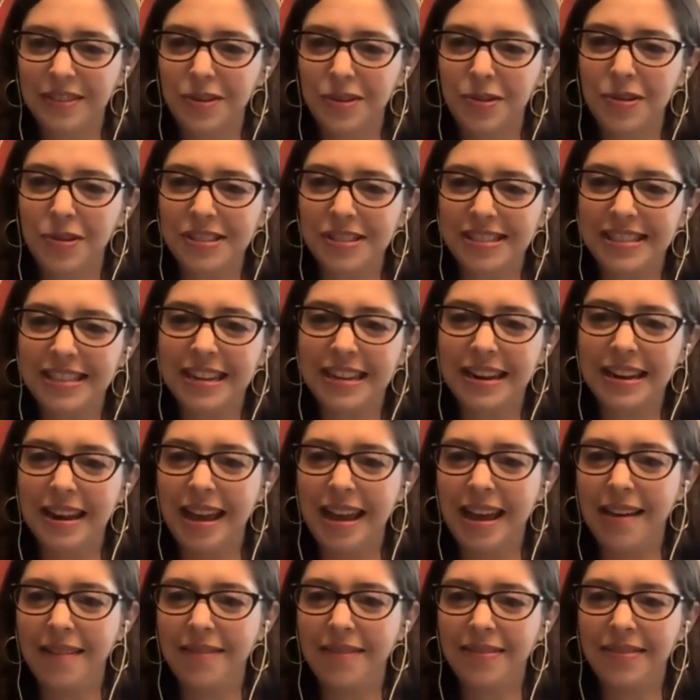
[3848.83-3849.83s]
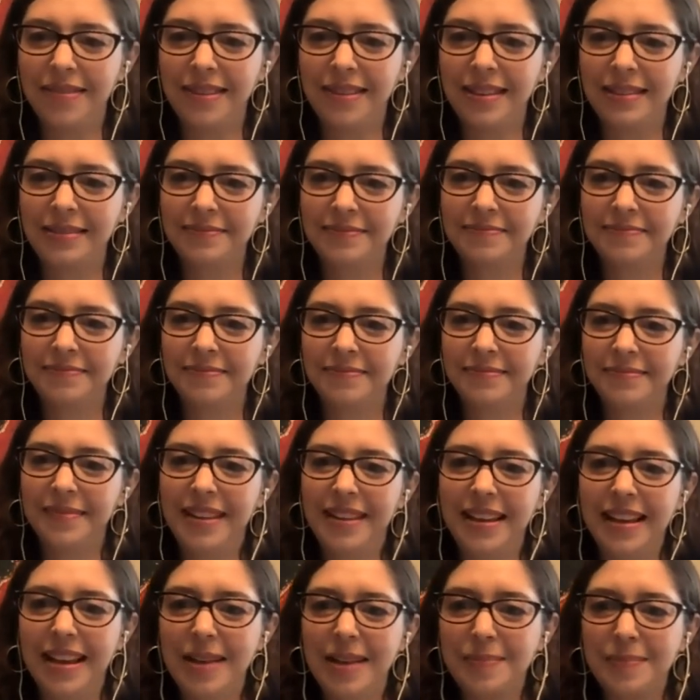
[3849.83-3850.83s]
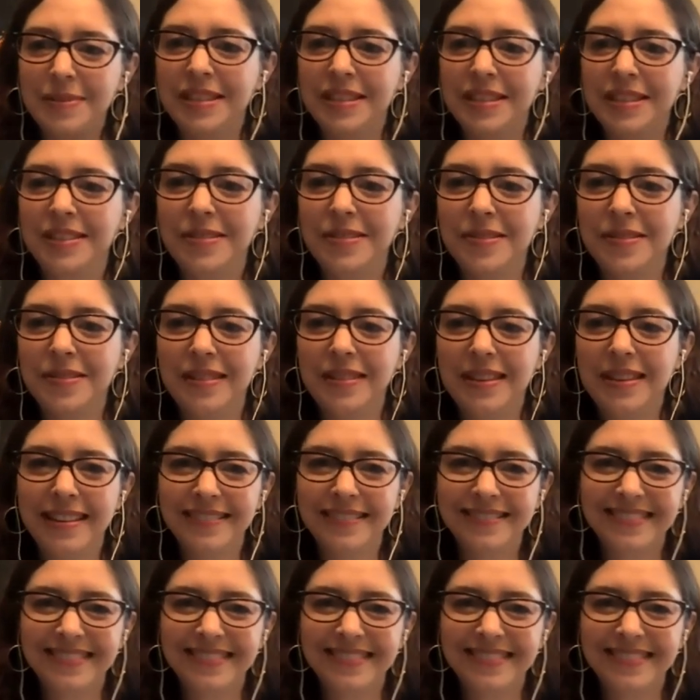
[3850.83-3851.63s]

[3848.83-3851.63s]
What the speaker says: Kristen Neff. Absolutely.